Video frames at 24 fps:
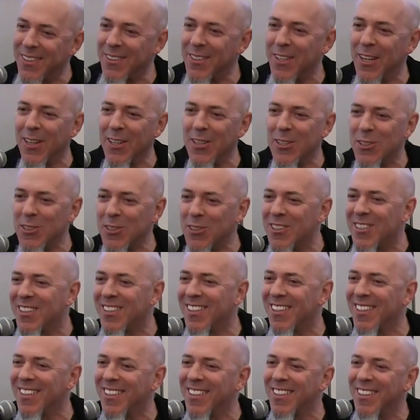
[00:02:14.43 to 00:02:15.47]
intelligent,
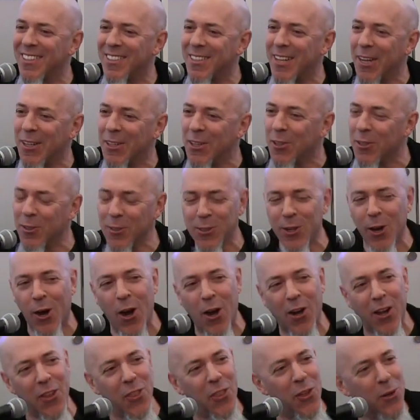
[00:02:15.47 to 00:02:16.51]
uh, technical
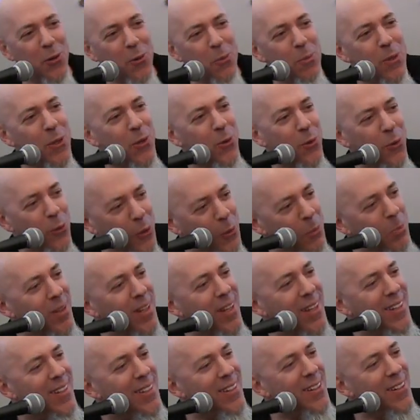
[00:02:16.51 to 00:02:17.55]
talk, I thought it would be cool to
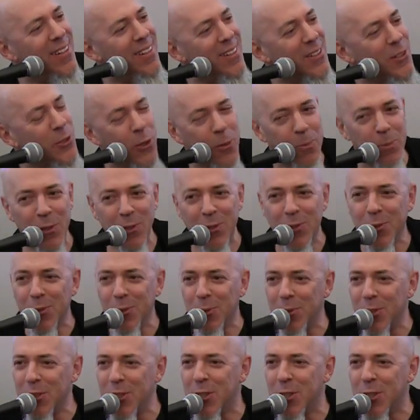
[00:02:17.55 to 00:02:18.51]
play a little tribute to uh,